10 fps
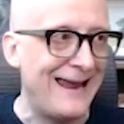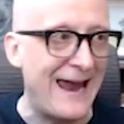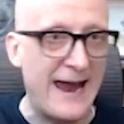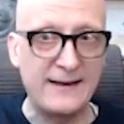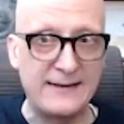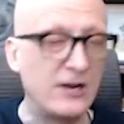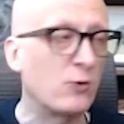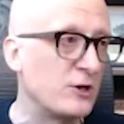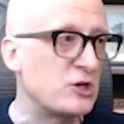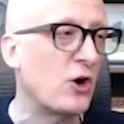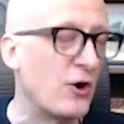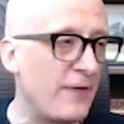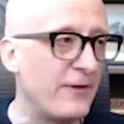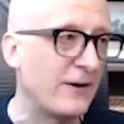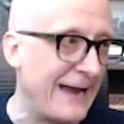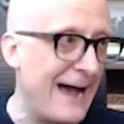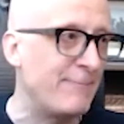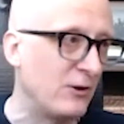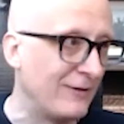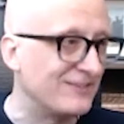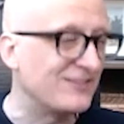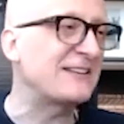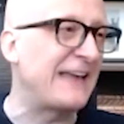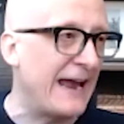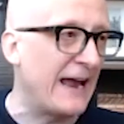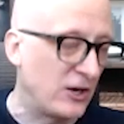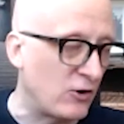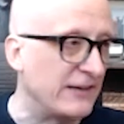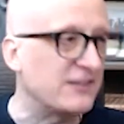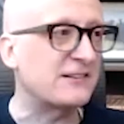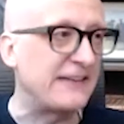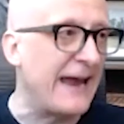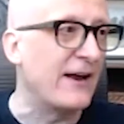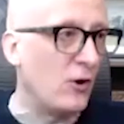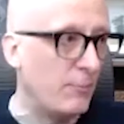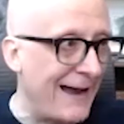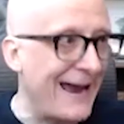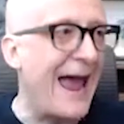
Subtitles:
and get a return on their capital and scale and create scale by